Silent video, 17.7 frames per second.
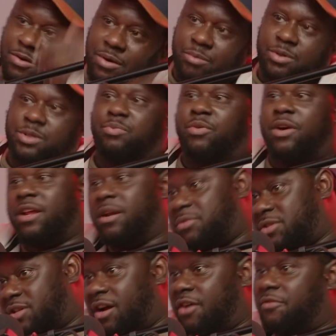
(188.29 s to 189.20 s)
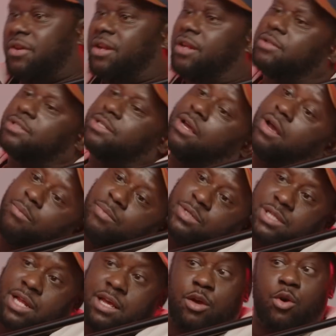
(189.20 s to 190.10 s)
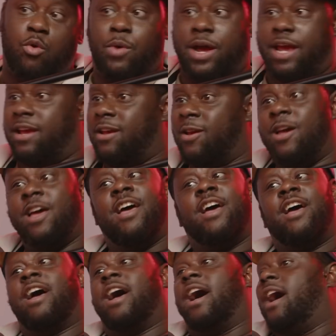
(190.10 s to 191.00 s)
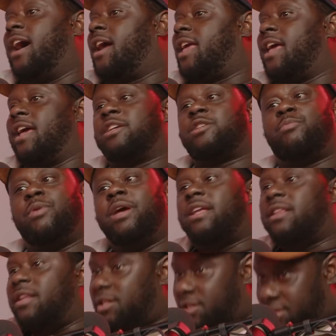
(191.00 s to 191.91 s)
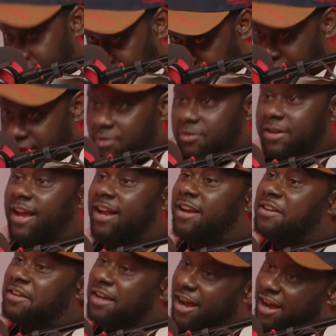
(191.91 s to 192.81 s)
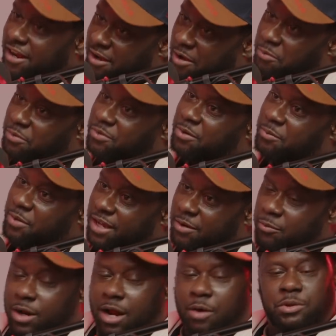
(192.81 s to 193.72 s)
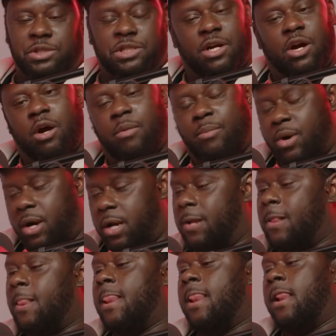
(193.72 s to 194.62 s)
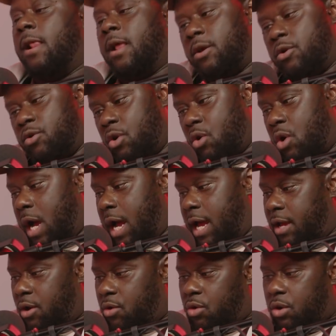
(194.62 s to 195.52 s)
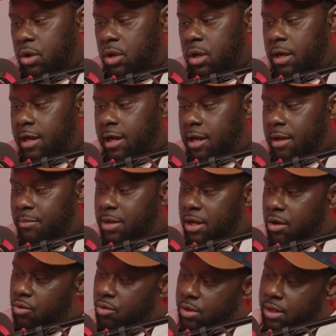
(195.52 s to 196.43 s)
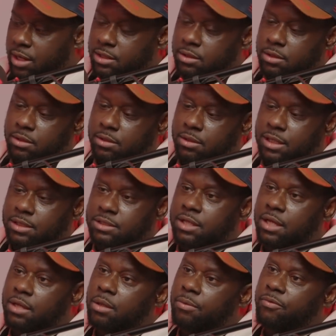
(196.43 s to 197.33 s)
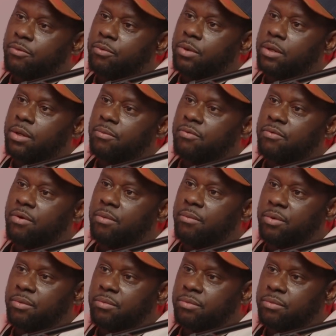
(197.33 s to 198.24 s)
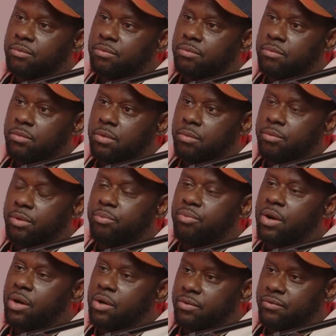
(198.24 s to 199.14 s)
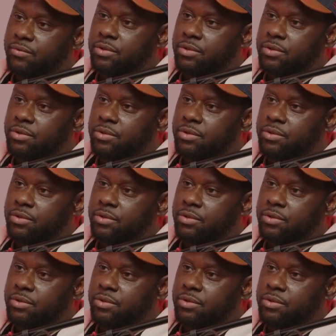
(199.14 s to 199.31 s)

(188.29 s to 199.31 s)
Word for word: I'm just bringing yeah, stuff. And yeah. like, I'm just like, yo, wait, I can't speak this shit now. Yeah. Daddy died a couple, of me when I was young, but you know, I ain't going, I, am not going not not stand up for where I'm from and be proud of it.